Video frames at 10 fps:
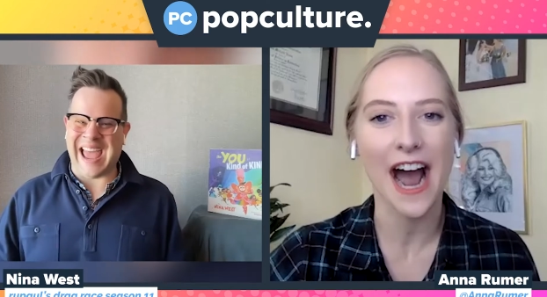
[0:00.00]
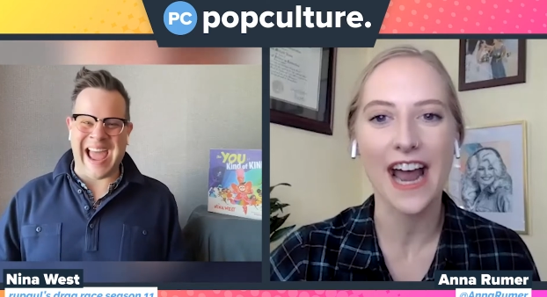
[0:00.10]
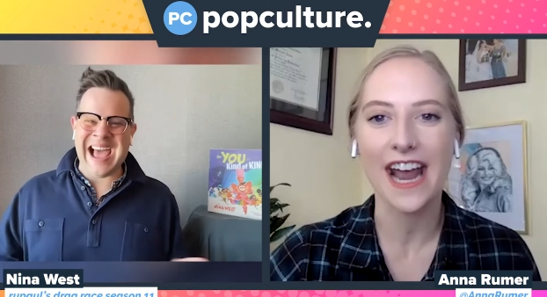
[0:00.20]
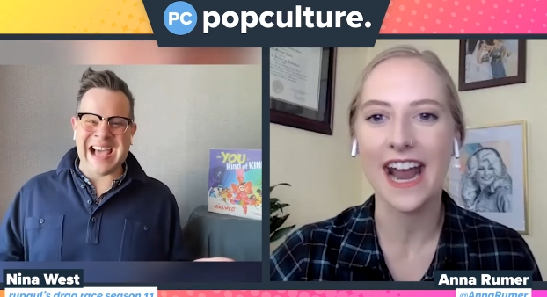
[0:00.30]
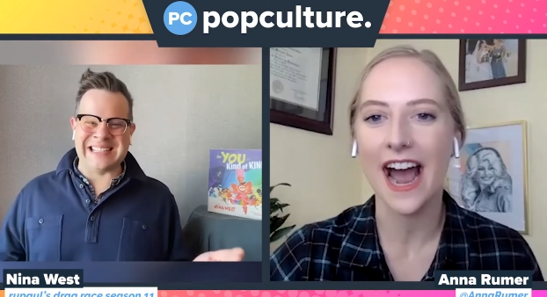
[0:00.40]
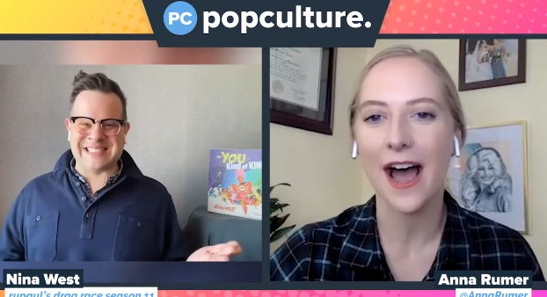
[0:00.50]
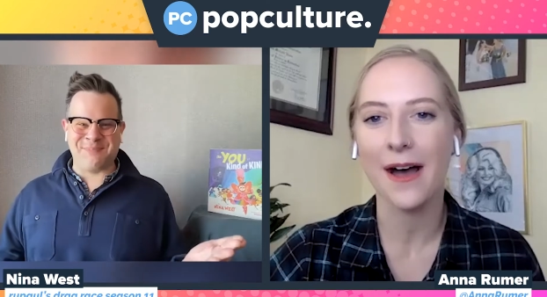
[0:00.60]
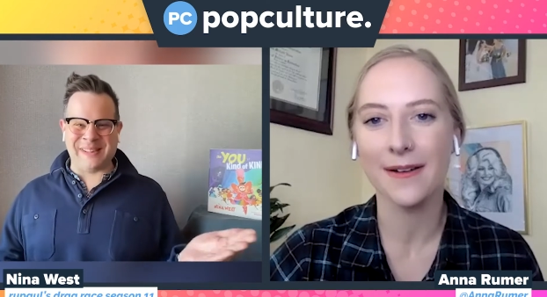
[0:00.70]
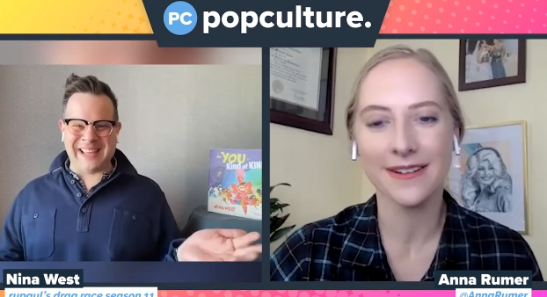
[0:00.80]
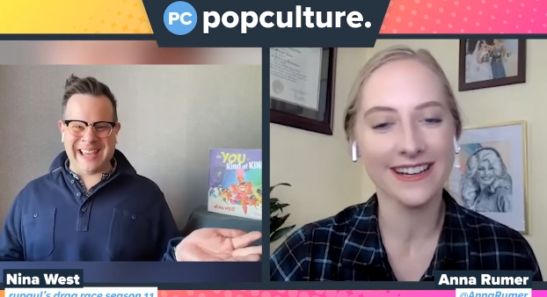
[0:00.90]
Speaker 1: I
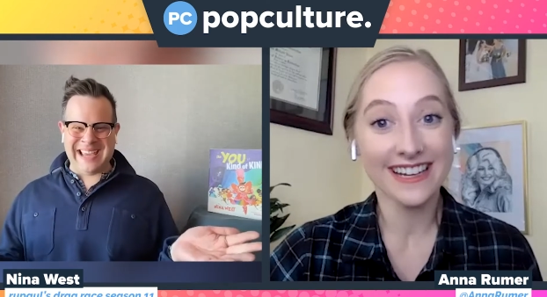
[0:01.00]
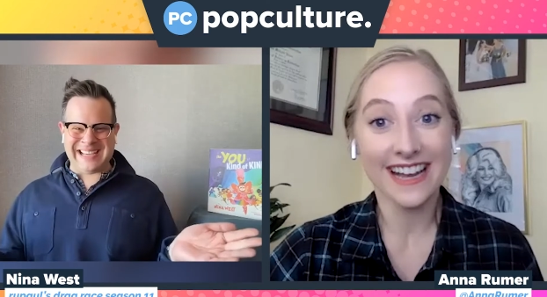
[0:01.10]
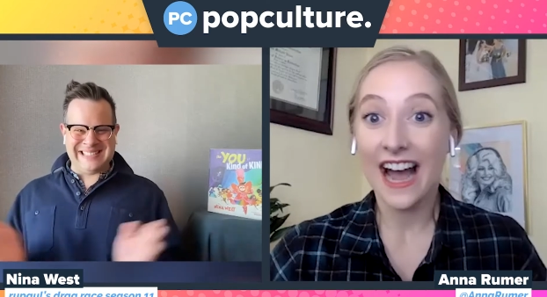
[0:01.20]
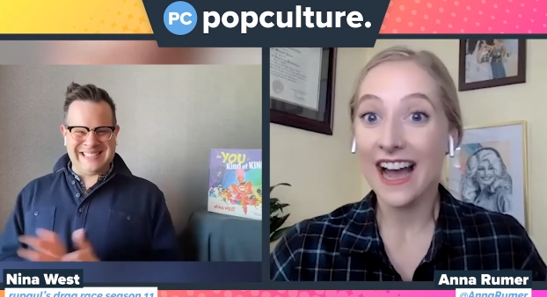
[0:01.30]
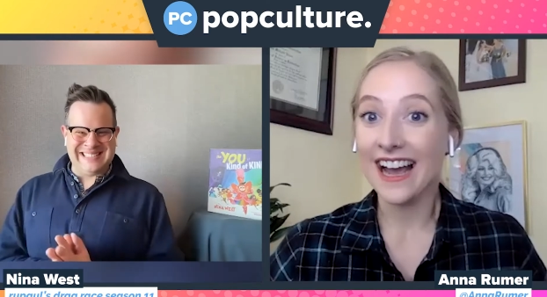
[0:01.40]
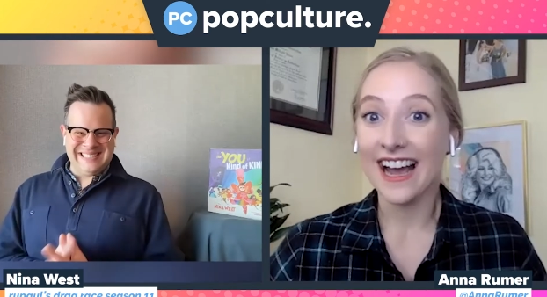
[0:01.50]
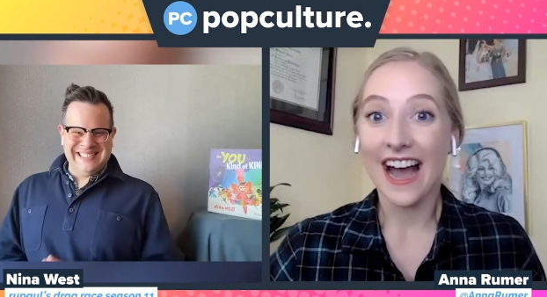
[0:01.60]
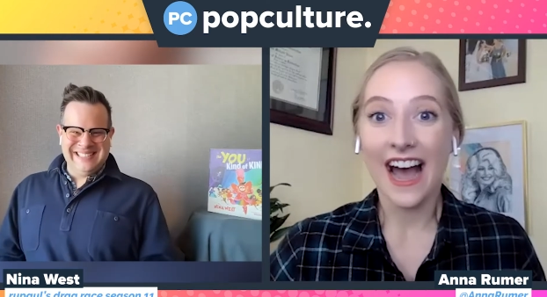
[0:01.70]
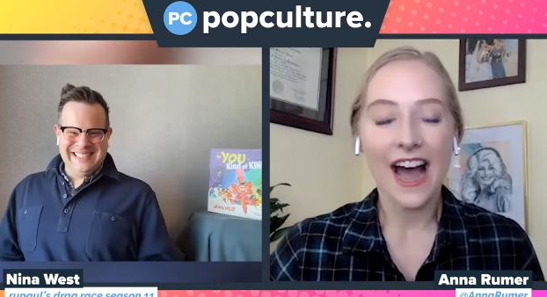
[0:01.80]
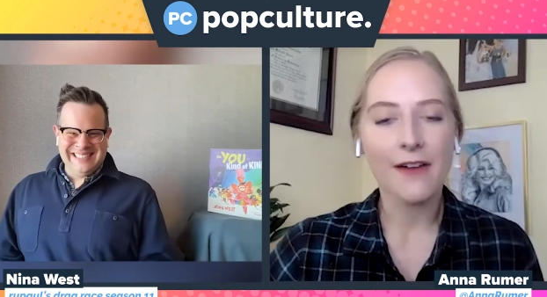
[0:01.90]
uh, please.
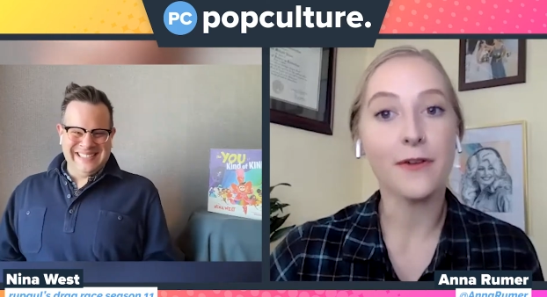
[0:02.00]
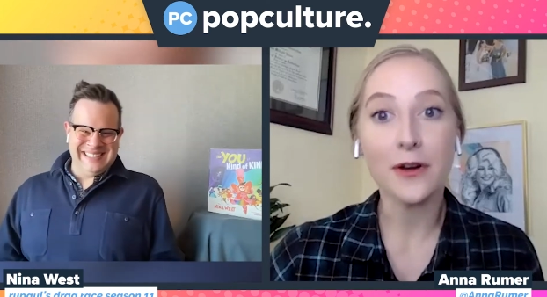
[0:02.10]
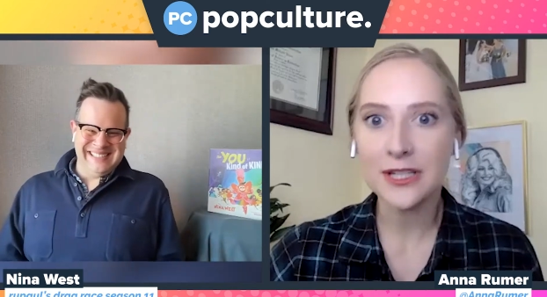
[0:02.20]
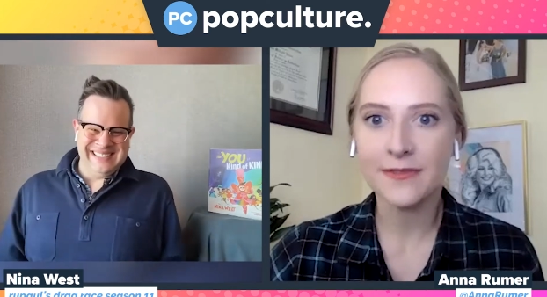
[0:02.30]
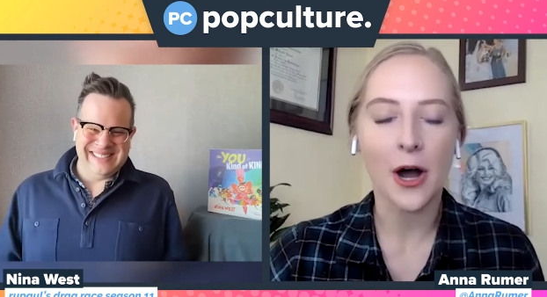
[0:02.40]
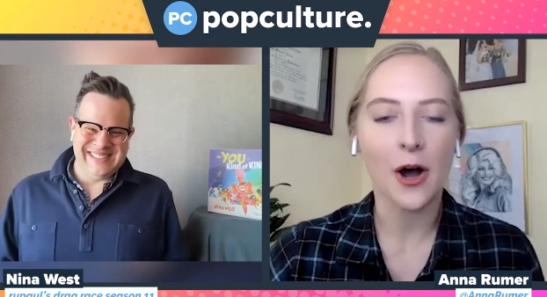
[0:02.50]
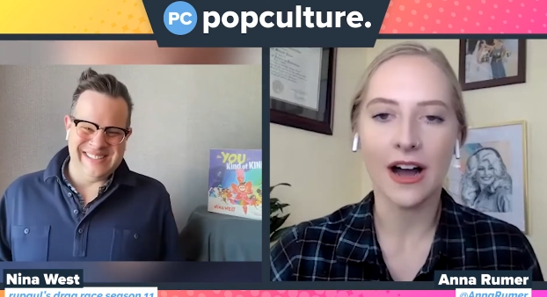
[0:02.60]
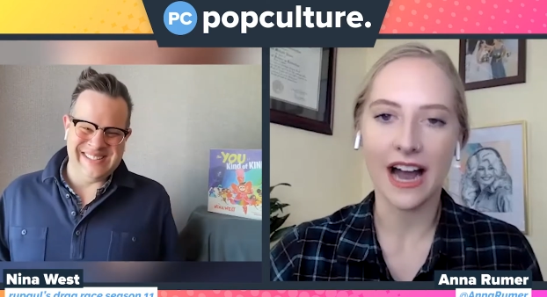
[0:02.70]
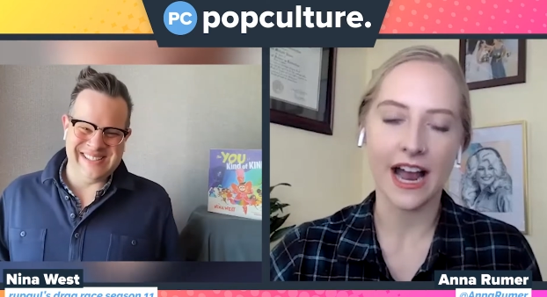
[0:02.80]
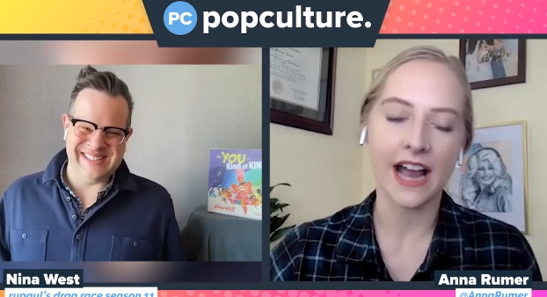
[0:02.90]
First of
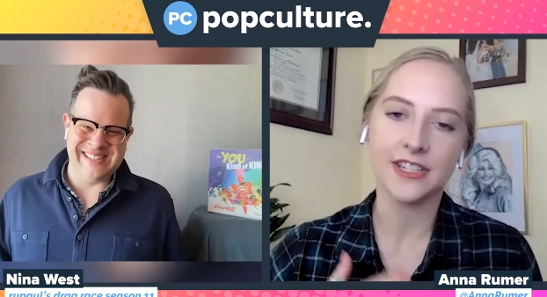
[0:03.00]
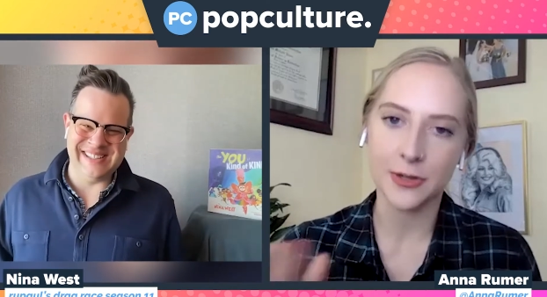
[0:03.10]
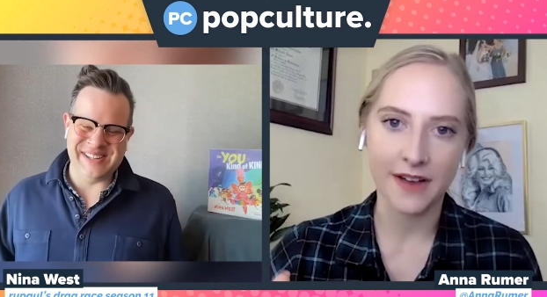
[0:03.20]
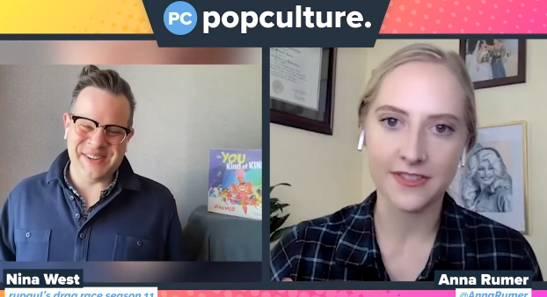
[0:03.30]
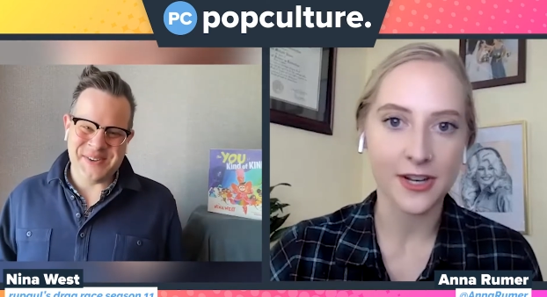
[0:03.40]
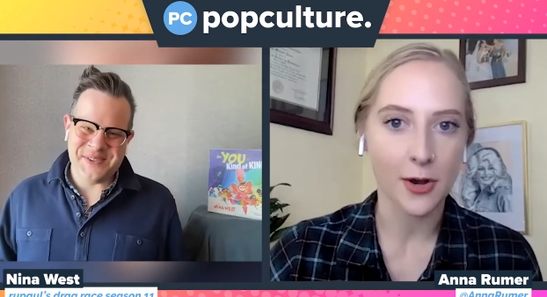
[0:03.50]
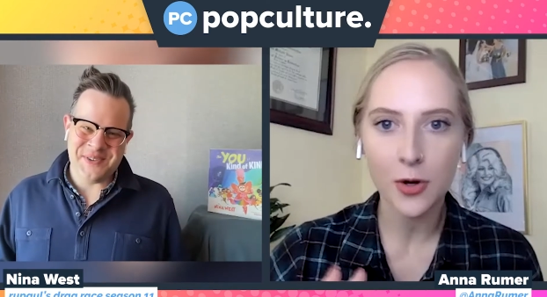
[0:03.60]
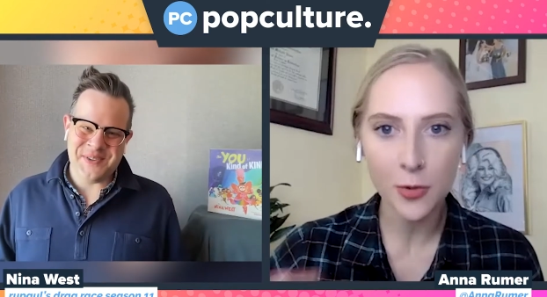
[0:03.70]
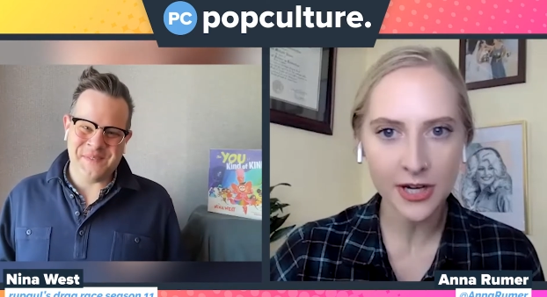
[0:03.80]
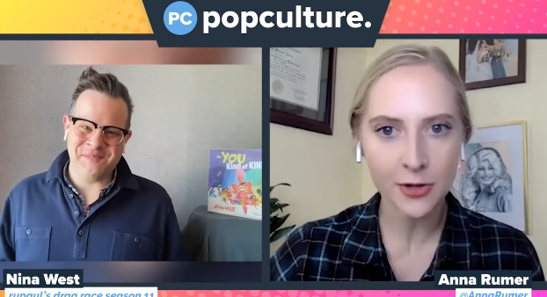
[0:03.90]
all, I, I do have to
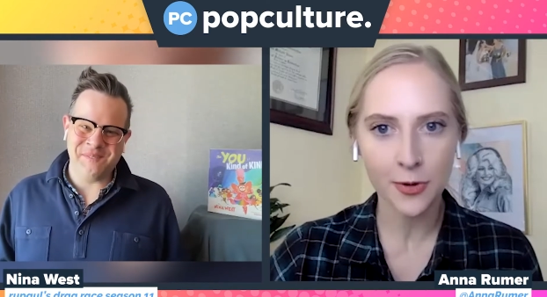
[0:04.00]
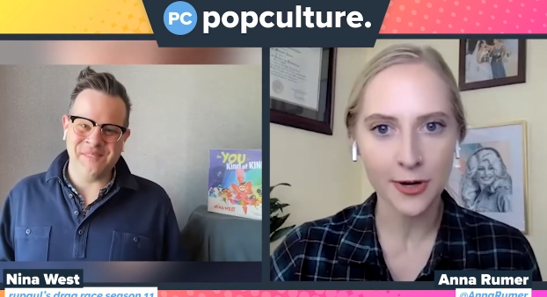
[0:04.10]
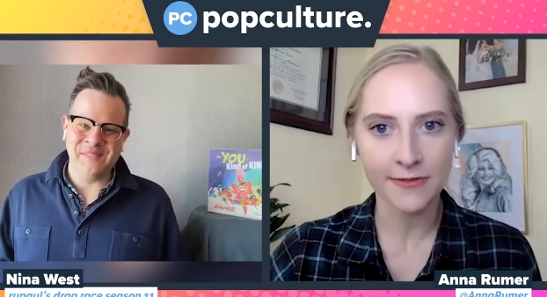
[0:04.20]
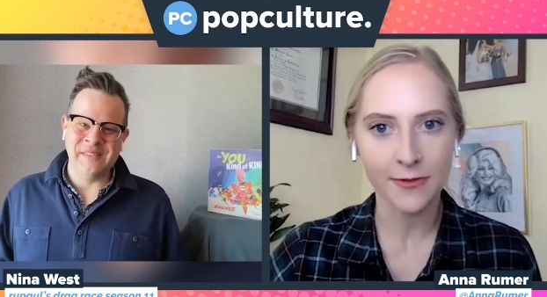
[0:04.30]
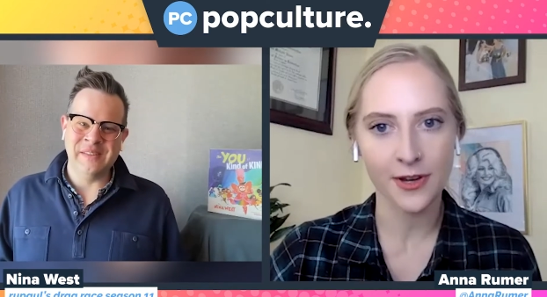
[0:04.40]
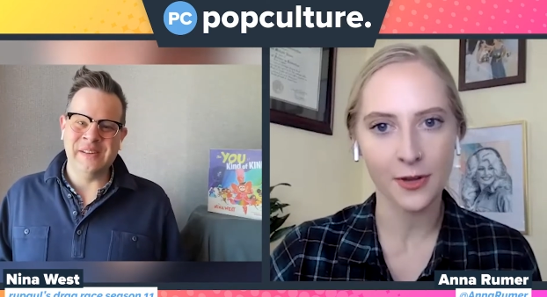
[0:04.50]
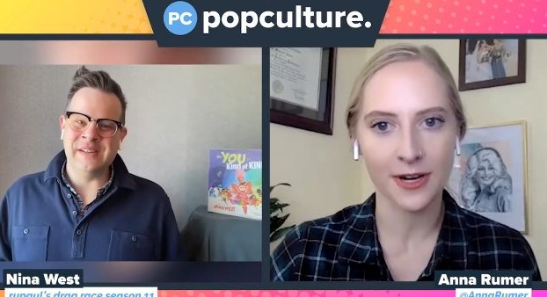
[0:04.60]
know who are you rooting for in the